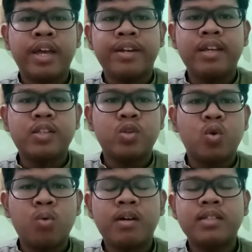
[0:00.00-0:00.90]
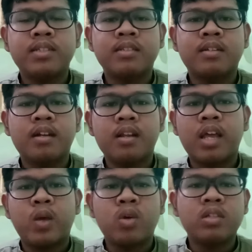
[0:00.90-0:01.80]
did humans create
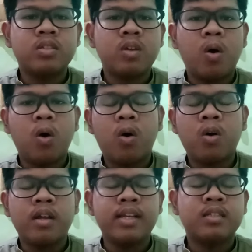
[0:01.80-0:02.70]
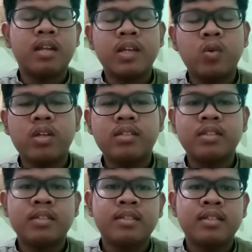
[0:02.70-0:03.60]
language, or is language